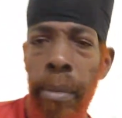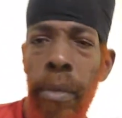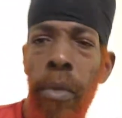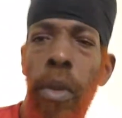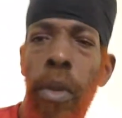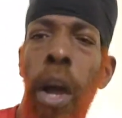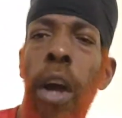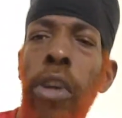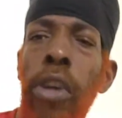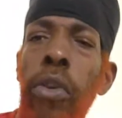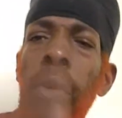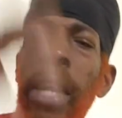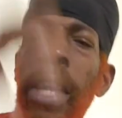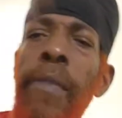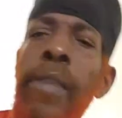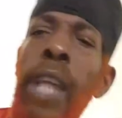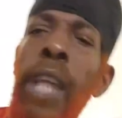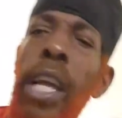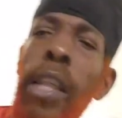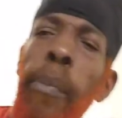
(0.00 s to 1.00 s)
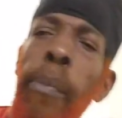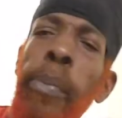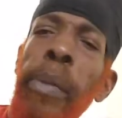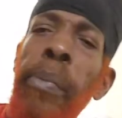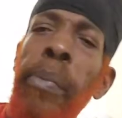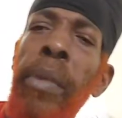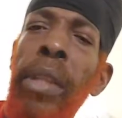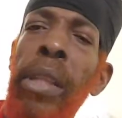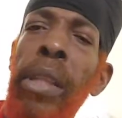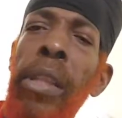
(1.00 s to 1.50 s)
Now are you giving other
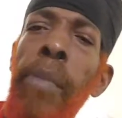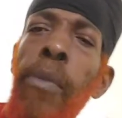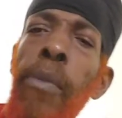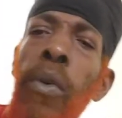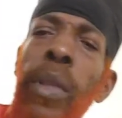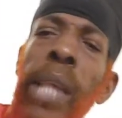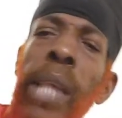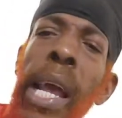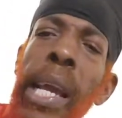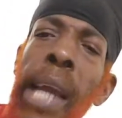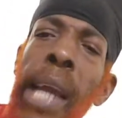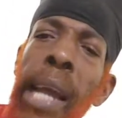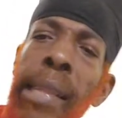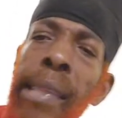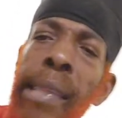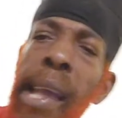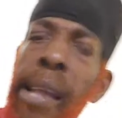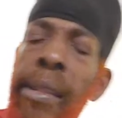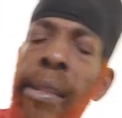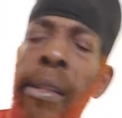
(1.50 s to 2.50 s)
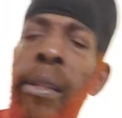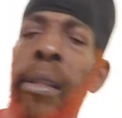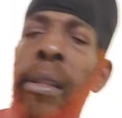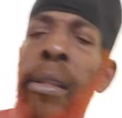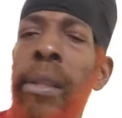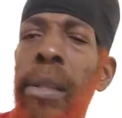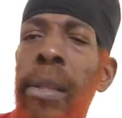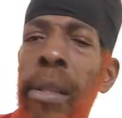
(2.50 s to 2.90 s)
people the Most High God title?